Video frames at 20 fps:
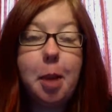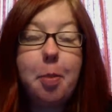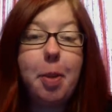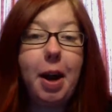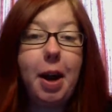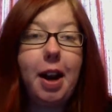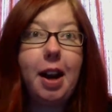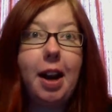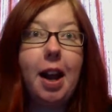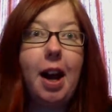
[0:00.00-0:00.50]

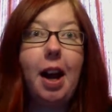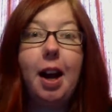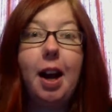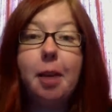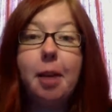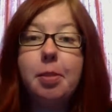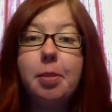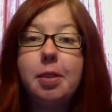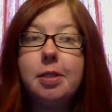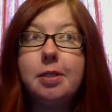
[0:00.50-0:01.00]
But
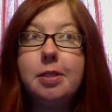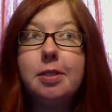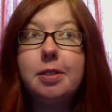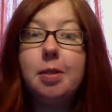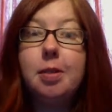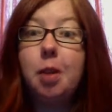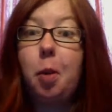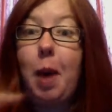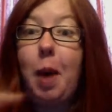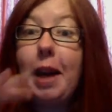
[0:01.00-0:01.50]

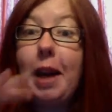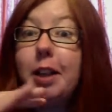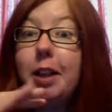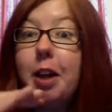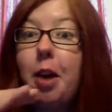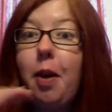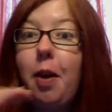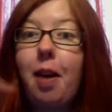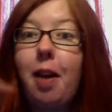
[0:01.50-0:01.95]
a while ago,